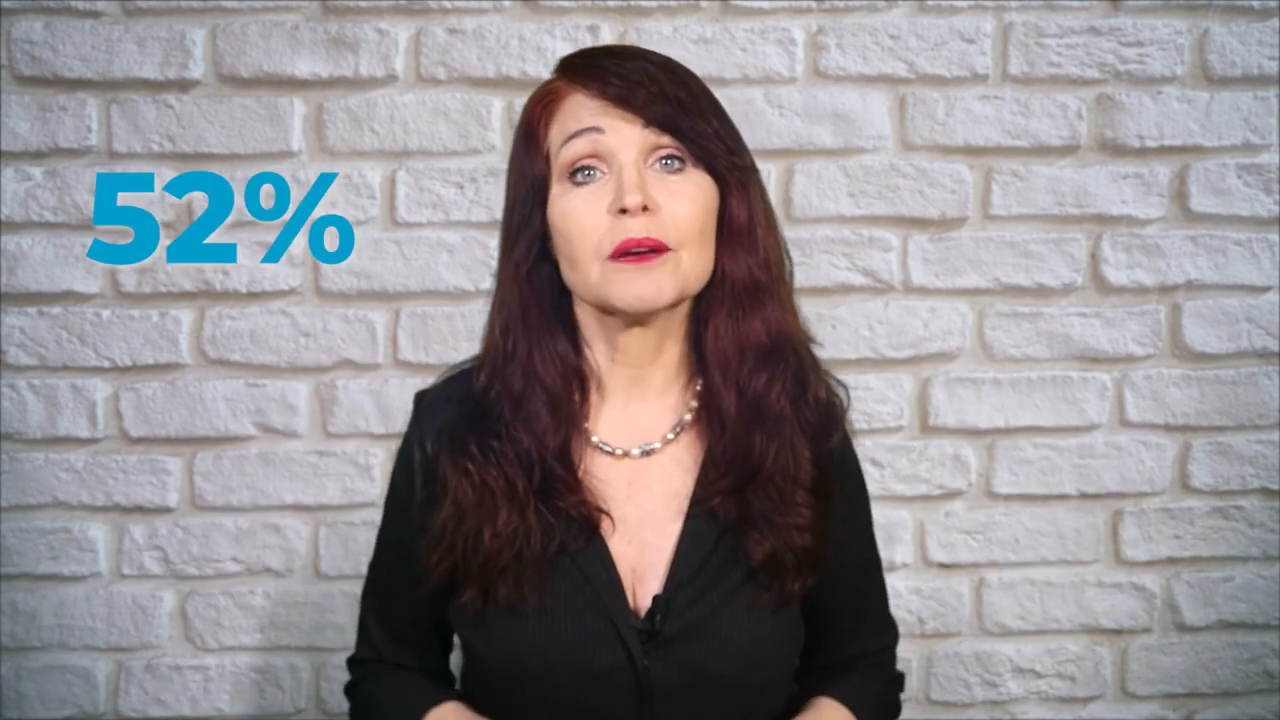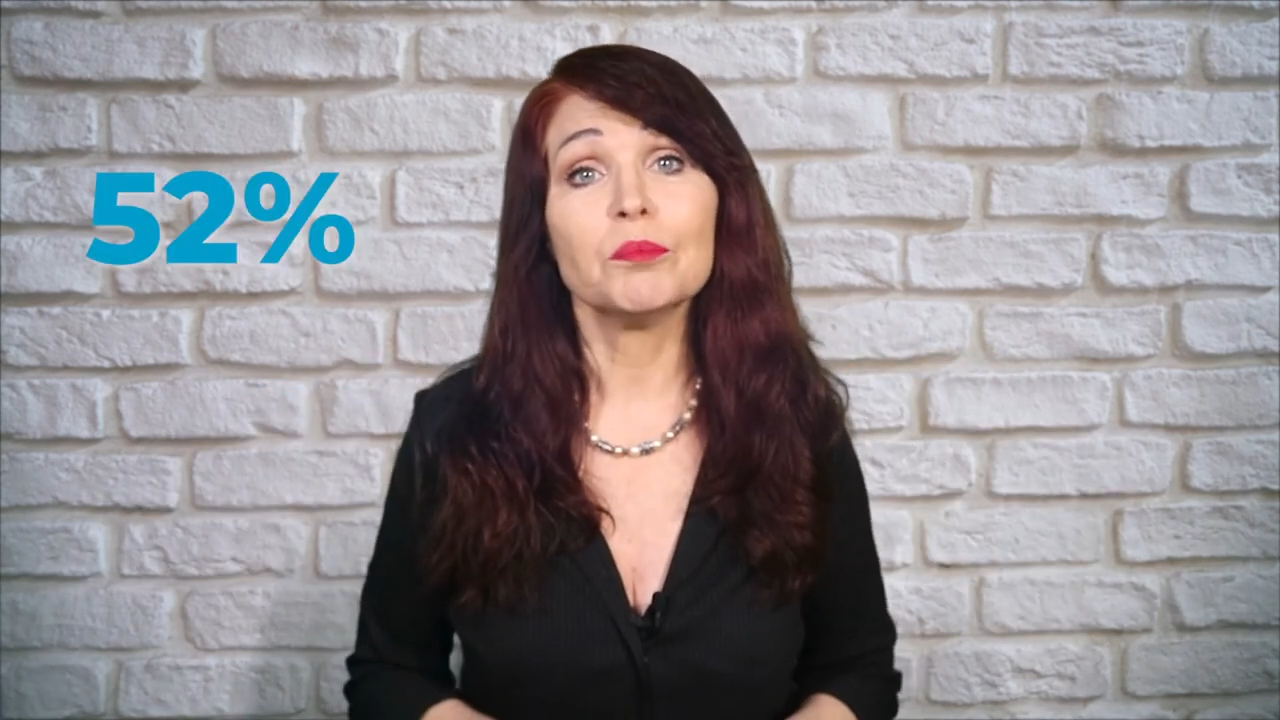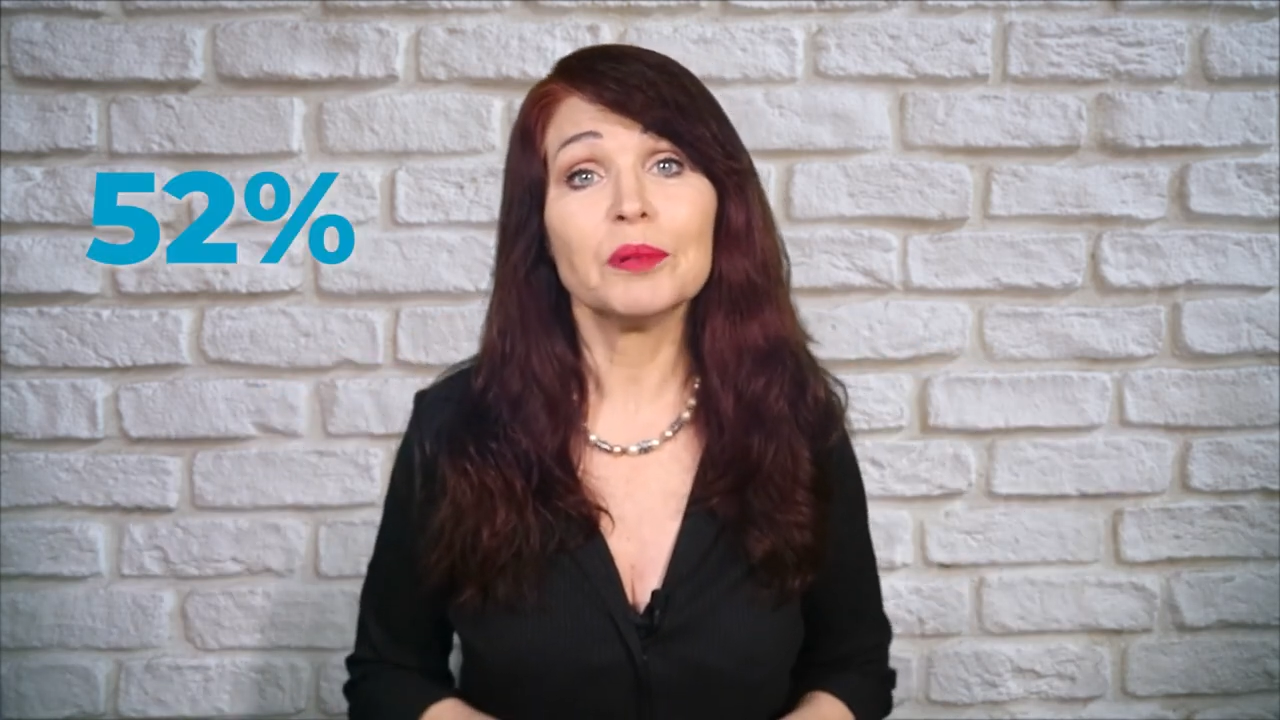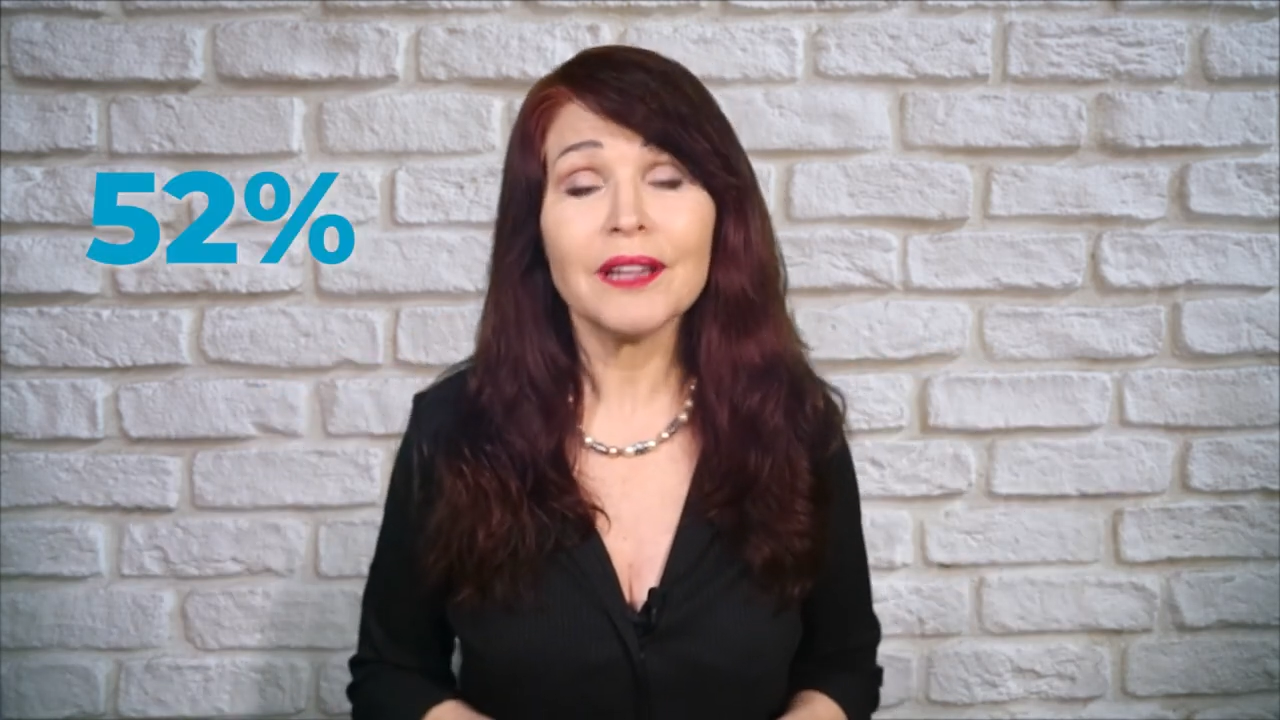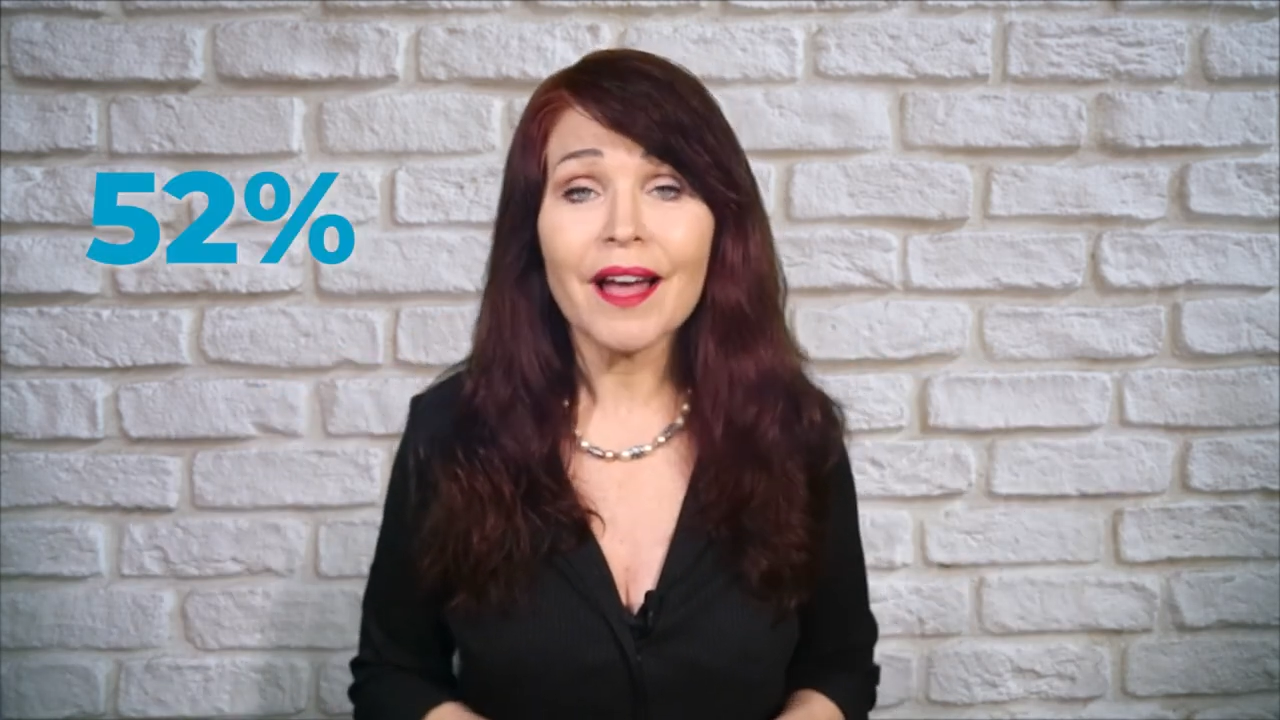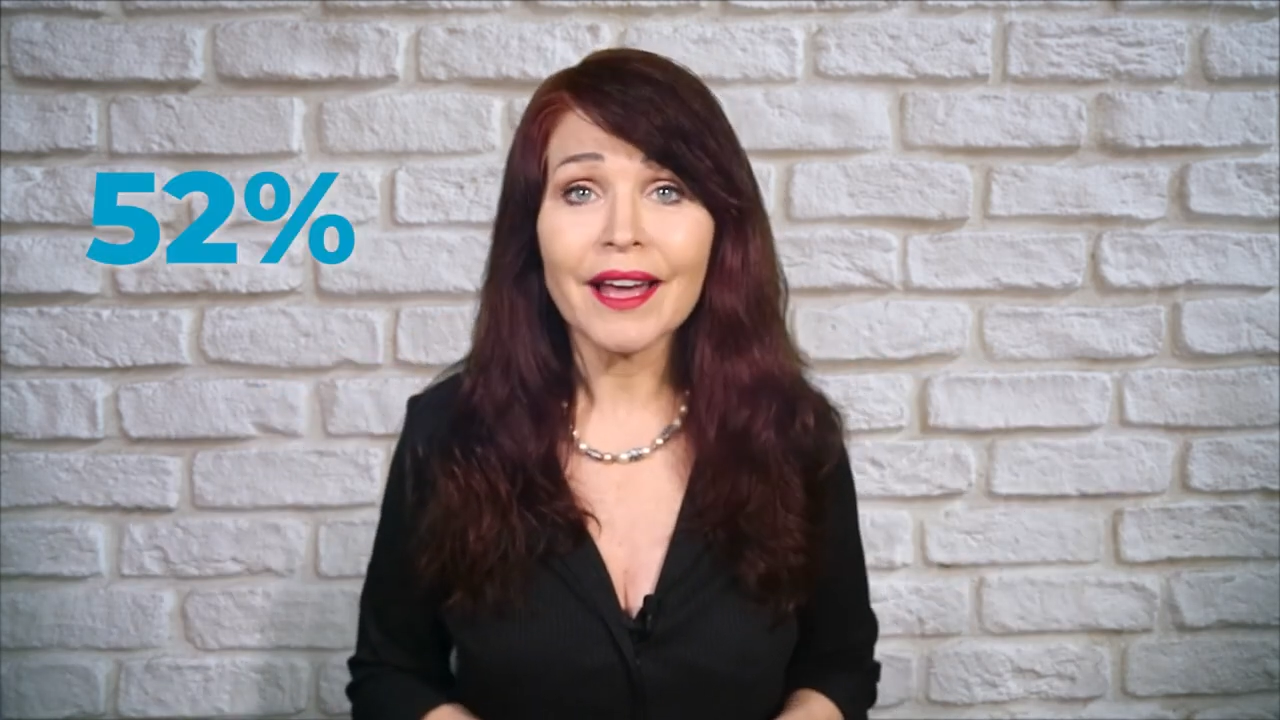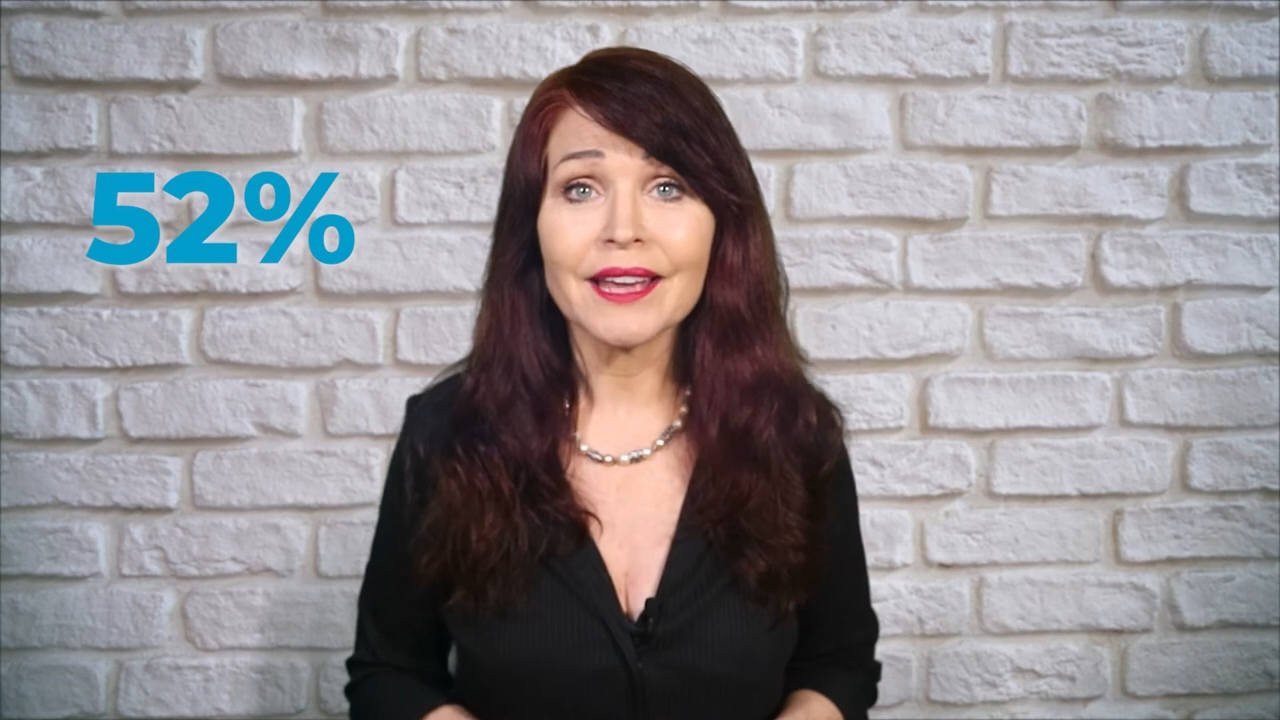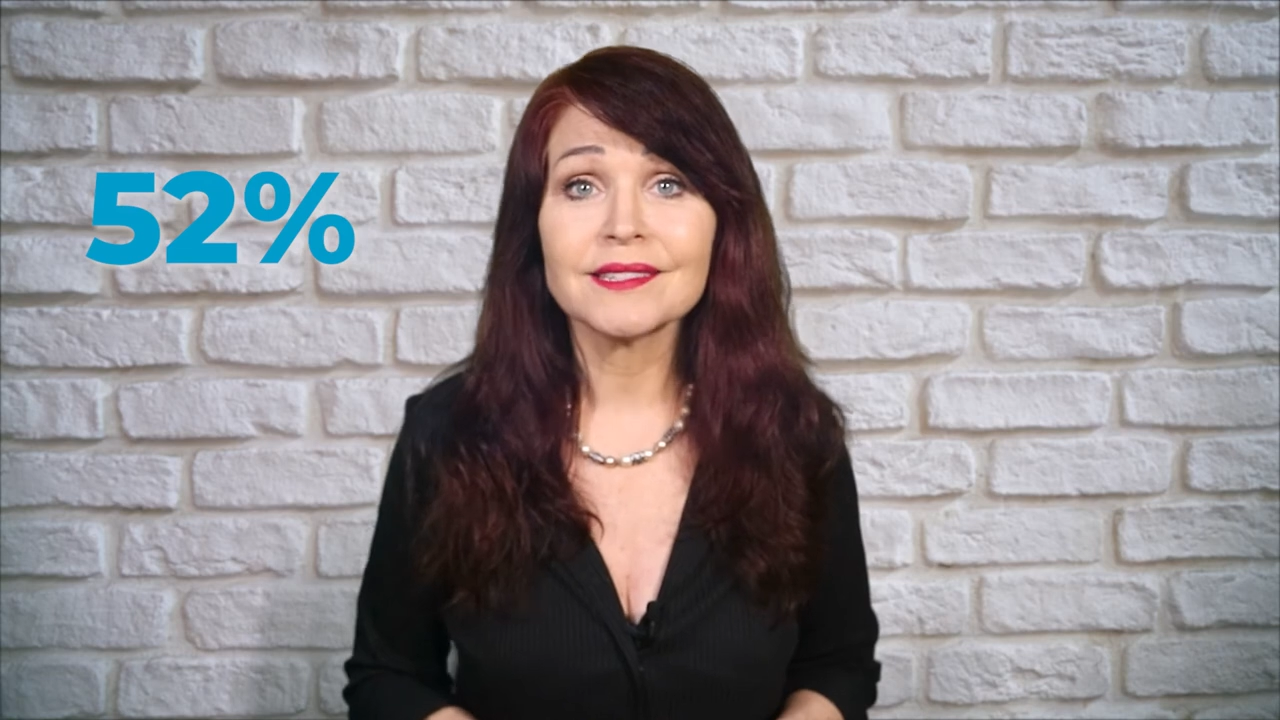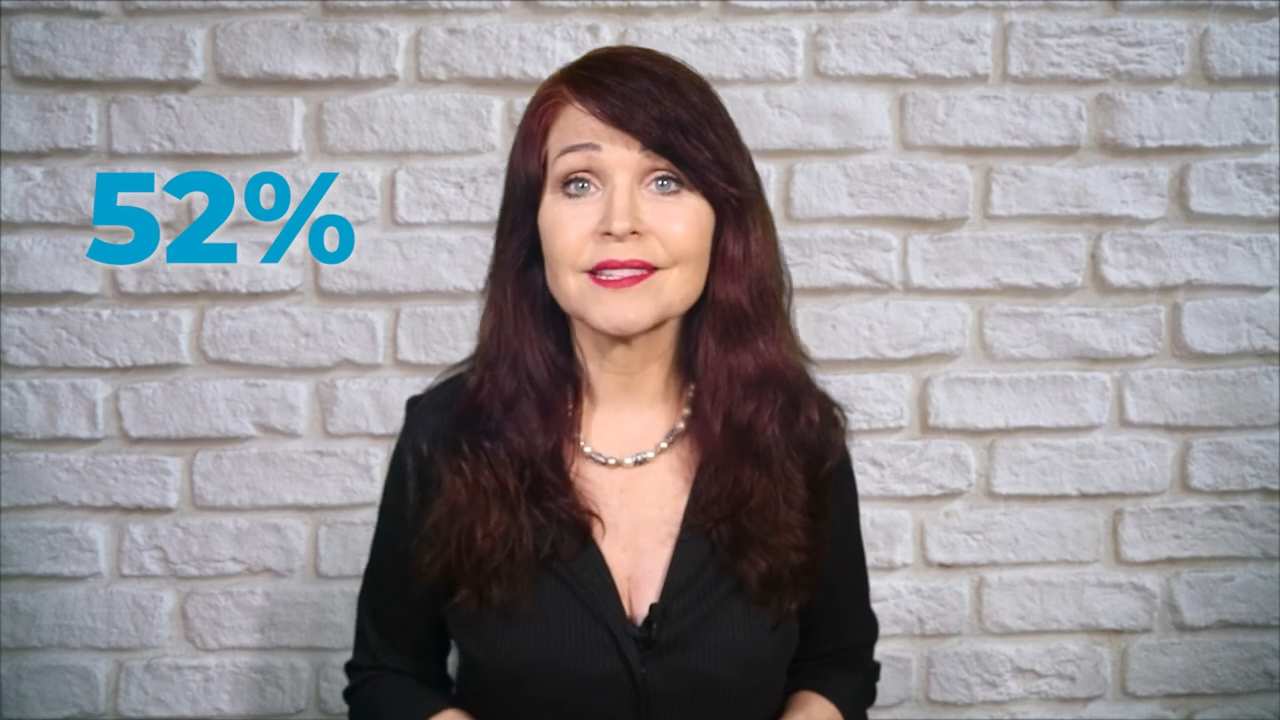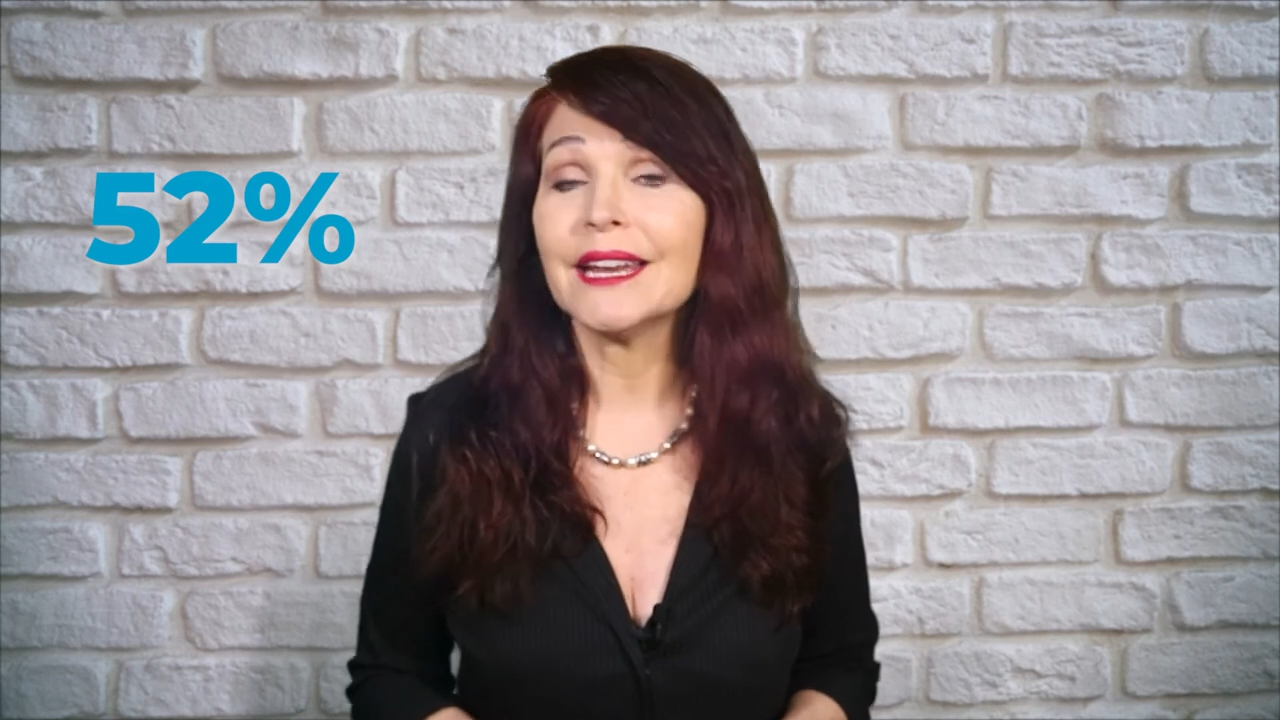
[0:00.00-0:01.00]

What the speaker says: compliance